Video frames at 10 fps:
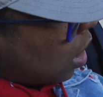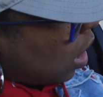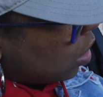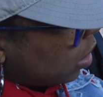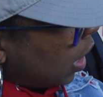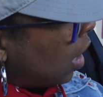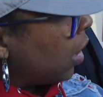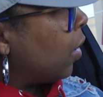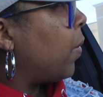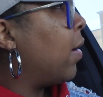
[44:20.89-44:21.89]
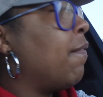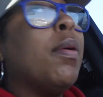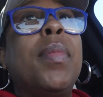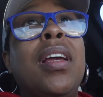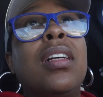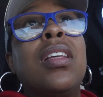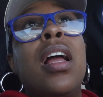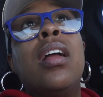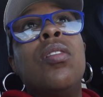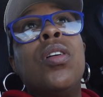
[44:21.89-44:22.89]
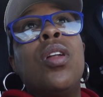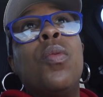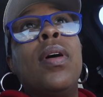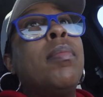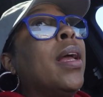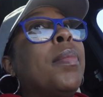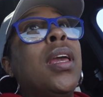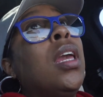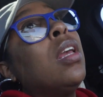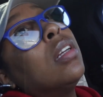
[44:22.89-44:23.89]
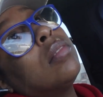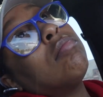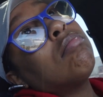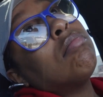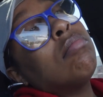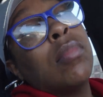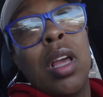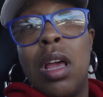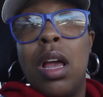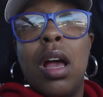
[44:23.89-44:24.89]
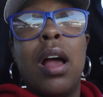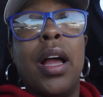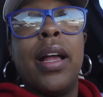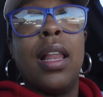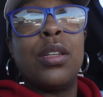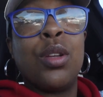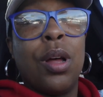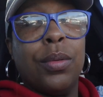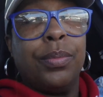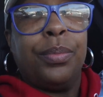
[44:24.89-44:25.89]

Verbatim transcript: I know y'all ain't waiting for me because I ain't going nowhere, baby. All right, y'all, let's go.